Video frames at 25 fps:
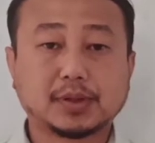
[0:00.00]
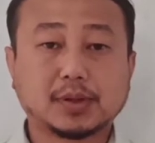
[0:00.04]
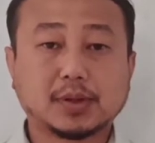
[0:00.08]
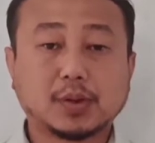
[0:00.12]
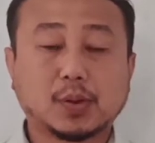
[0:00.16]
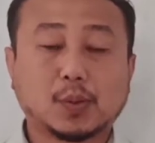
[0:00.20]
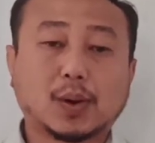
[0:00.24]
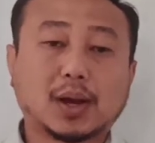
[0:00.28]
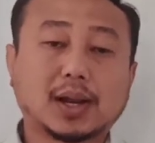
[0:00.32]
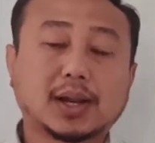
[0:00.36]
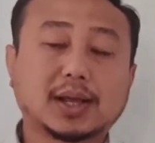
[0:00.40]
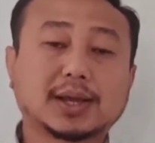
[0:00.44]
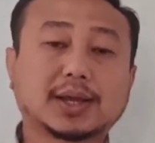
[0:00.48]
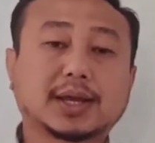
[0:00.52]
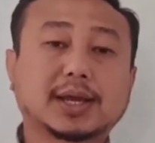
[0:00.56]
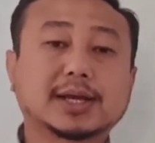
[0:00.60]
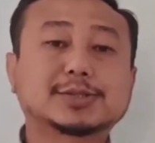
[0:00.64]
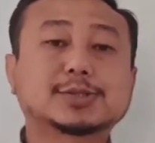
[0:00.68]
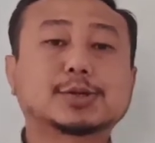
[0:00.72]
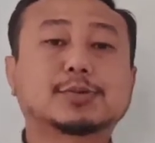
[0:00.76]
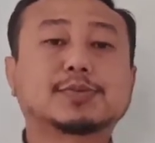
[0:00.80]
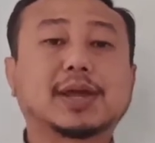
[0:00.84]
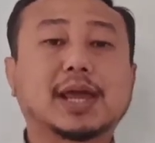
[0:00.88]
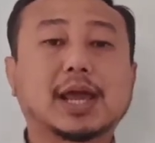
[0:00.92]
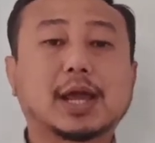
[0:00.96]
While in case
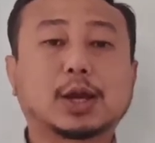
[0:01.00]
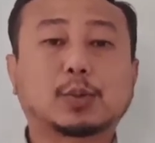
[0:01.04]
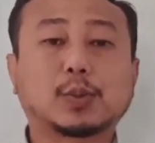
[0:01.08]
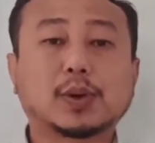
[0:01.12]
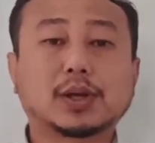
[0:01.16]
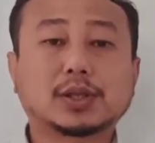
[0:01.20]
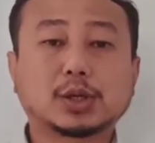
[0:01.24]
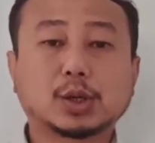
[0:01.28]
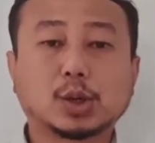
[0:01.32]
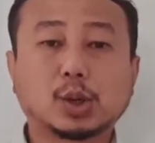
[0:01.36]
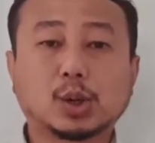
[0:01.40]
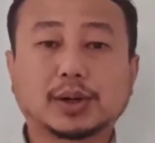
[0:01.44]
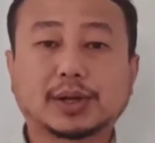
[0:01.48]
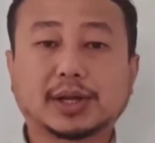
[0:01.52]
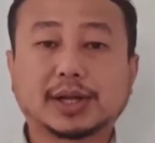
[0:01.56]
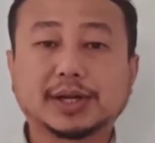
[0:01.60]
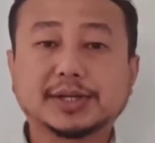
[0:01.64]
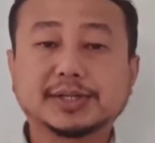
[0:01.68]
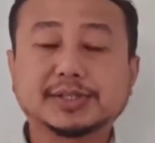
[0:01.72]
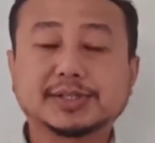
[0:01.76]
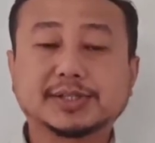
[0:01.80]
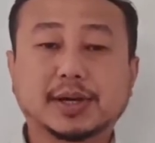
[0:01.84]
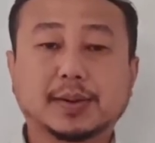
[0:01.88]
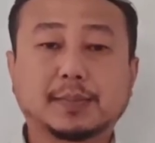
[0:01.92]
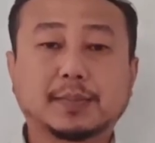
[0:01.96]
of the aquatic
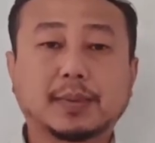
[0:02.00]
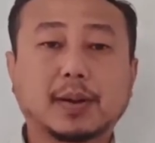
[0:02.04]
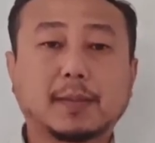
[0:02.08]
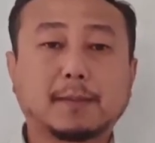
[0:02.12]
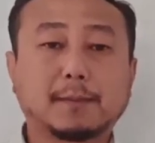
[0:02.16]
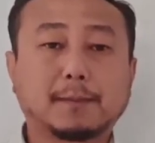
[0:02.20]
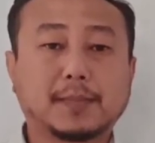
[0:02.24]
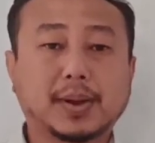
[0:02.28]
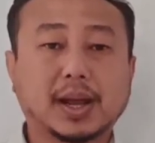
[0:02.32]
organism,